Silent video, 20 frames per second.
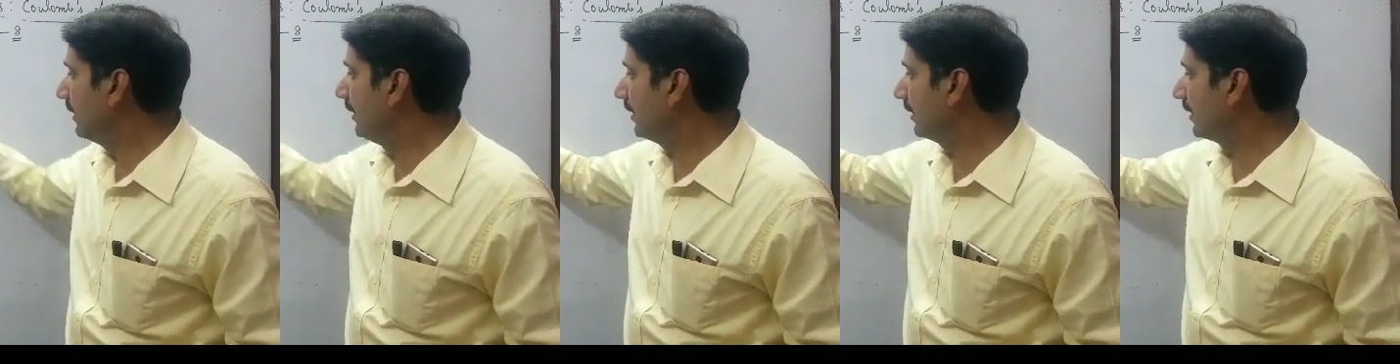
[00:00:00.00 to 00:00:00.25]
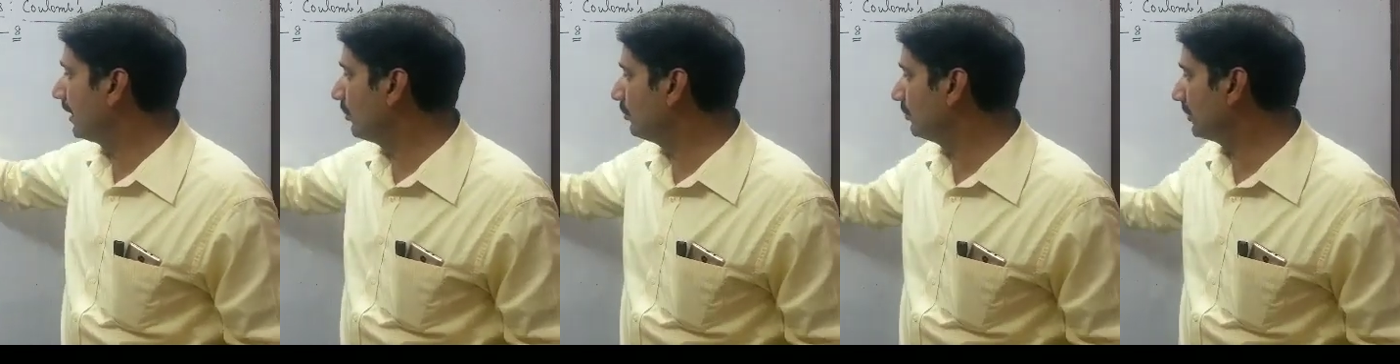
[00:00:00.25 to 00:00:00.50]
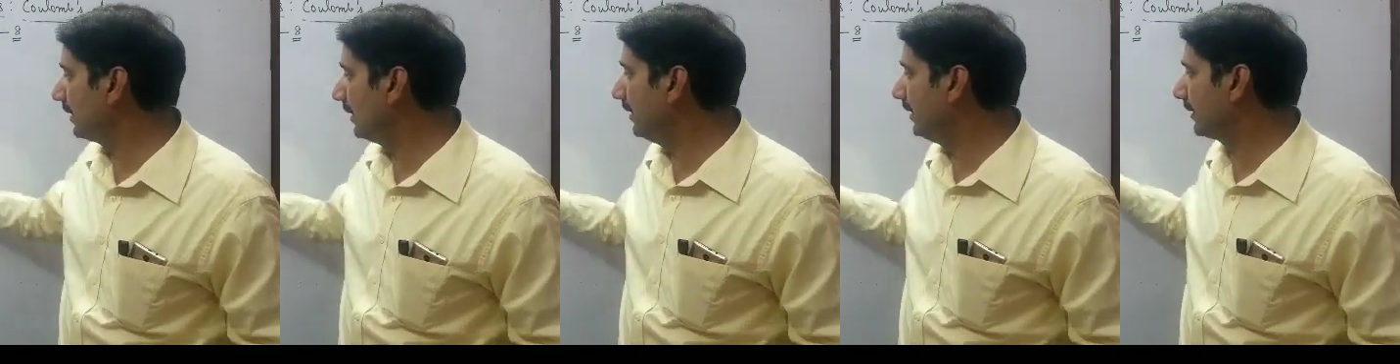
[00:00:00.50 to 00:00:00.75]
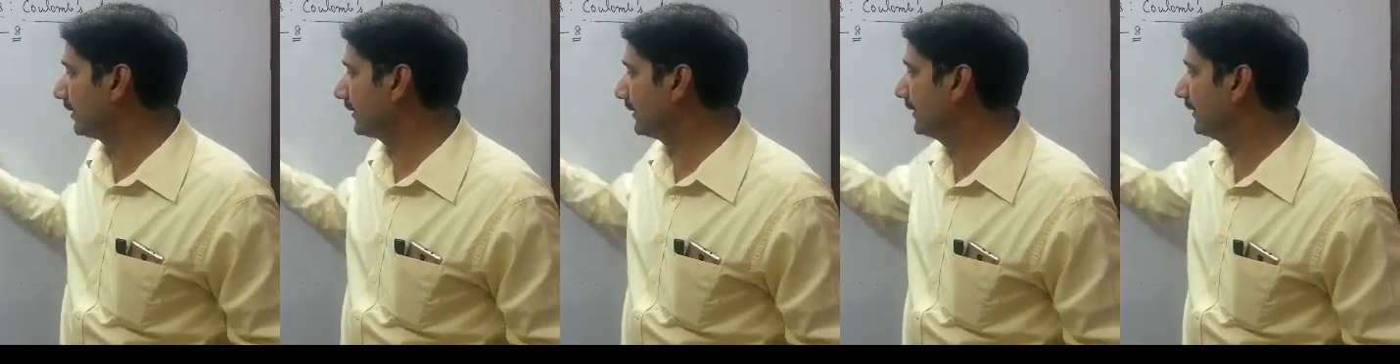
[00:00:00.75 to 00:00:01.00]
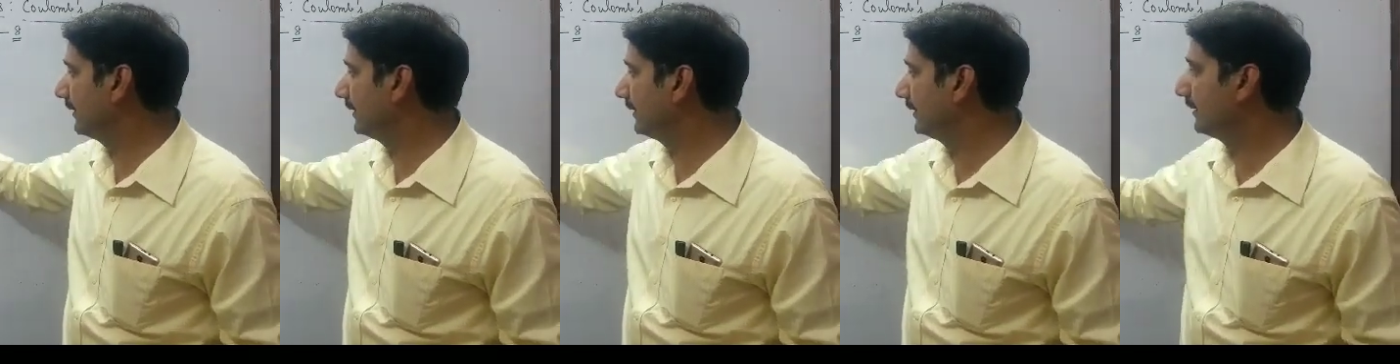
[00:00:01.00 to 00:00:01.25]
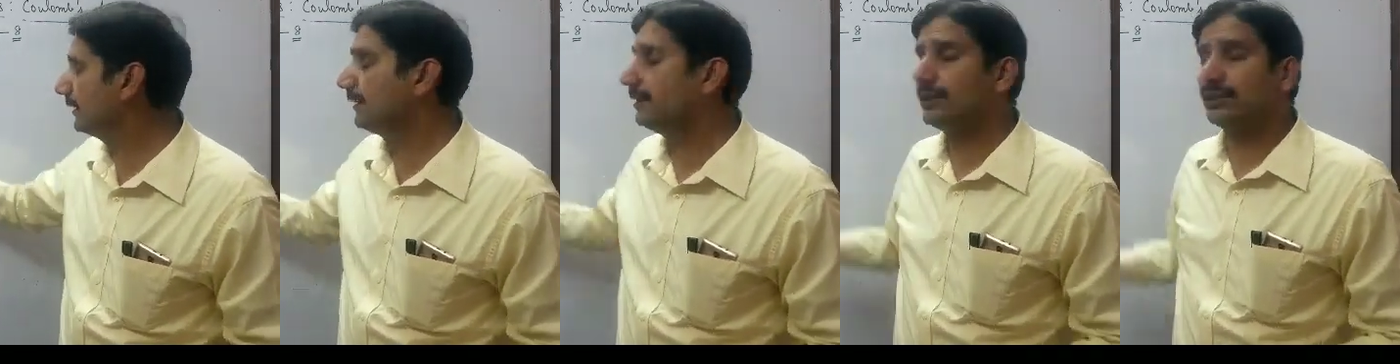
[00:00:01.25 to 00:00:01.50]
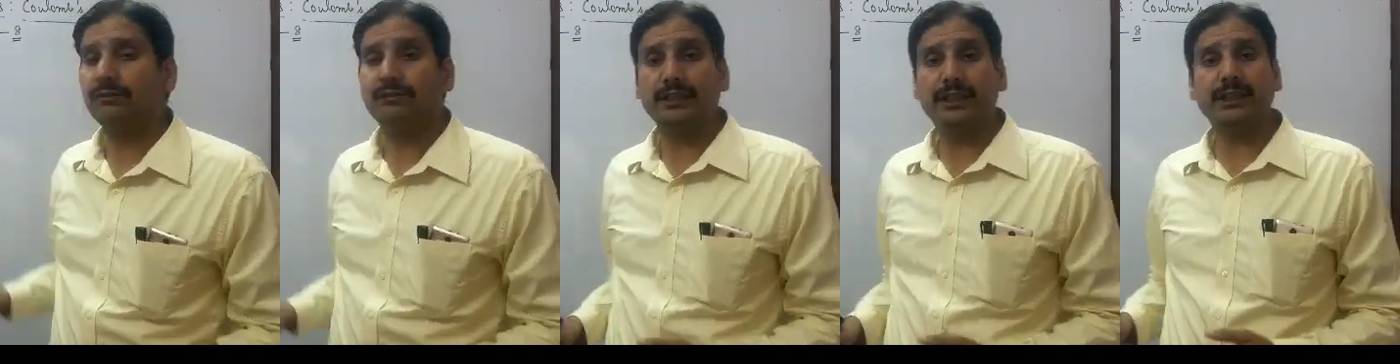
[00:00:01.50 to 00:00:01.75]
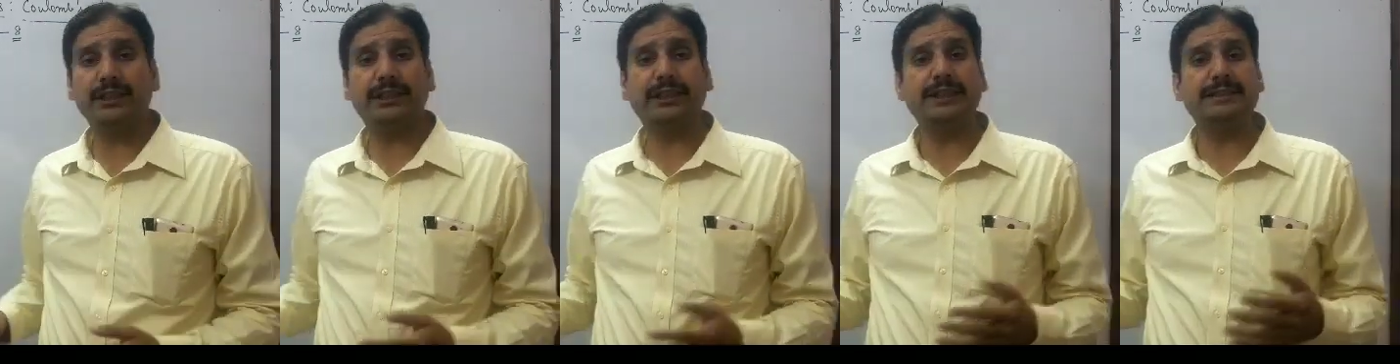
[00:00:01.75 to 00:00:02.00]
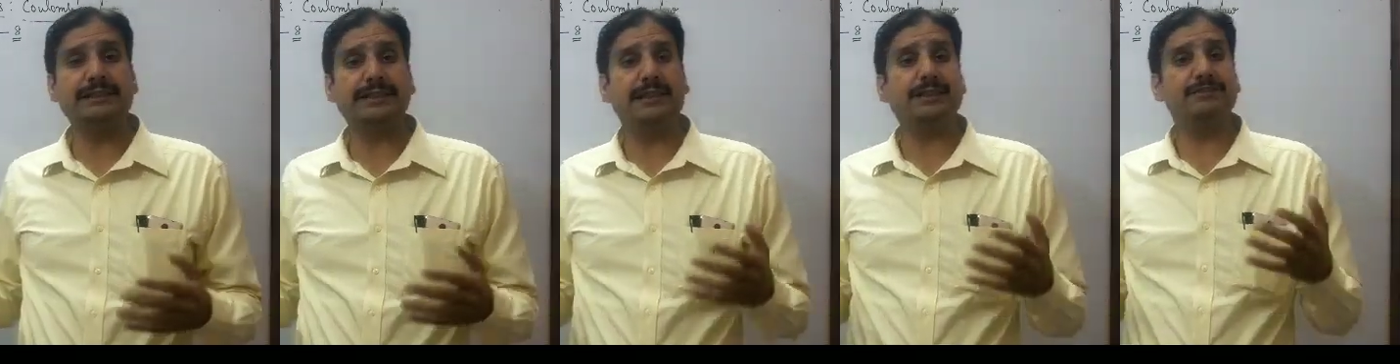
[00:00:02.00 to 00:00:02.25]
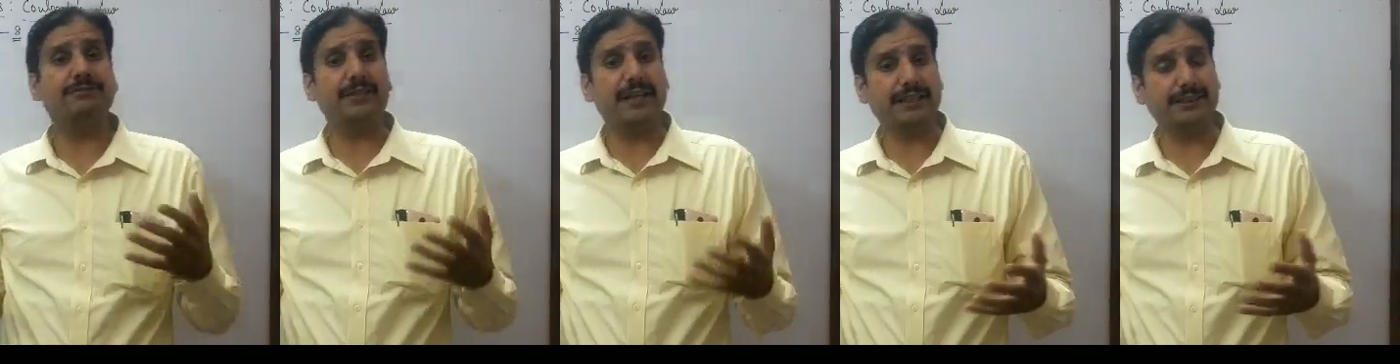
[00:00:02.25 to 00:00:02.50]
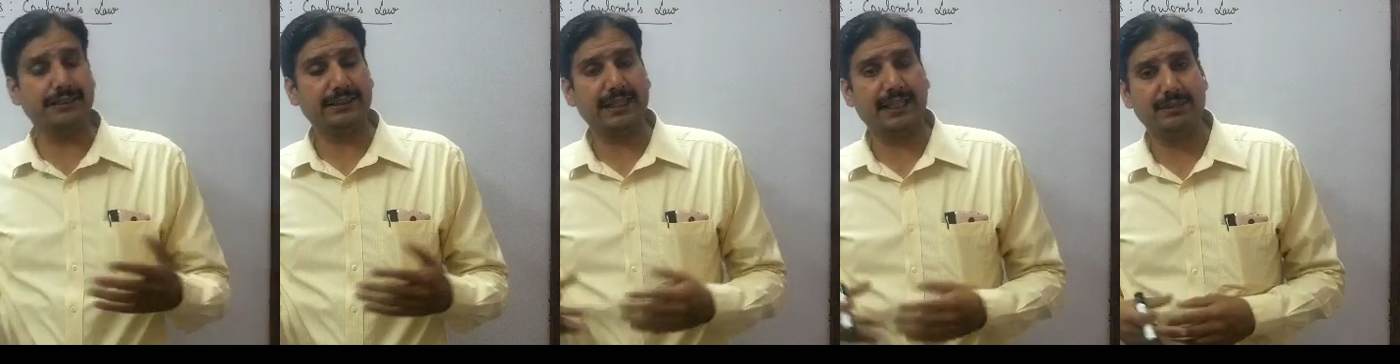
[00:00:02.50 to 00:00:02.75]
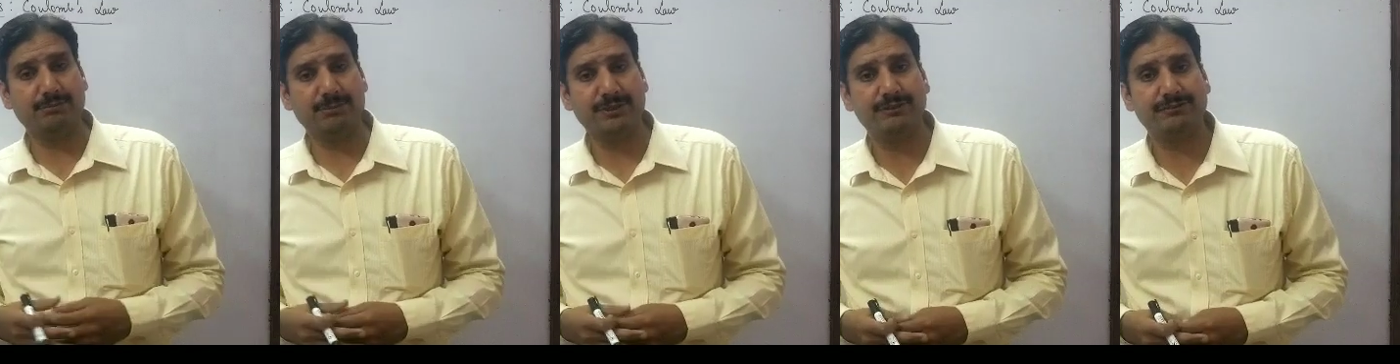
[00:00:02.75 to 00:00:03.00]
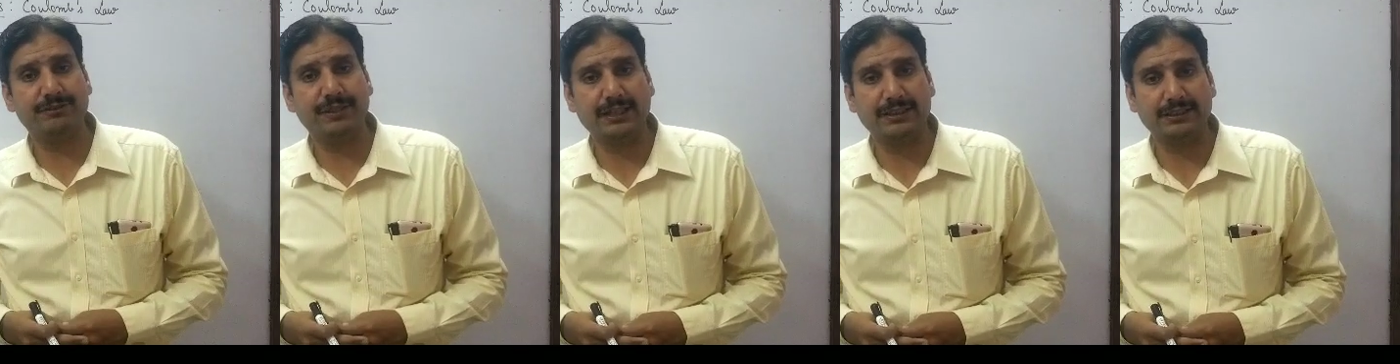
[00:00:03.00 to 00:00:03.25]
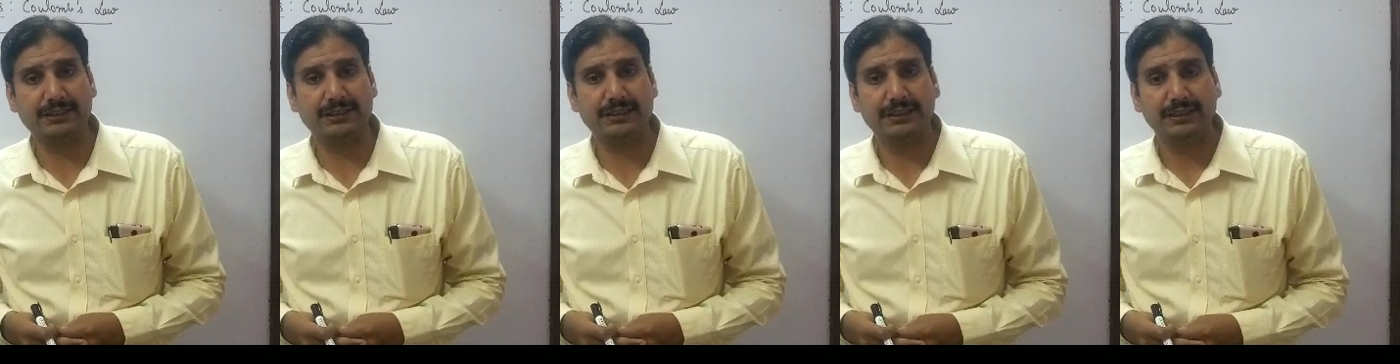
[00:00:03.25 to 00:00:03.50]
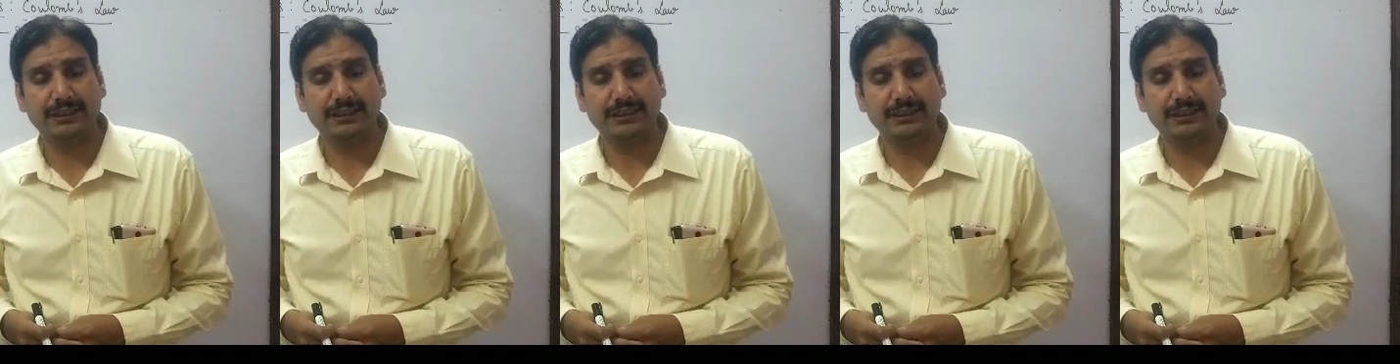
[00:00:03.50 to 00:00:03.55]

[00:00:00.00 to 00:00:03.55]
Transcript: around Earth where its effect can be felt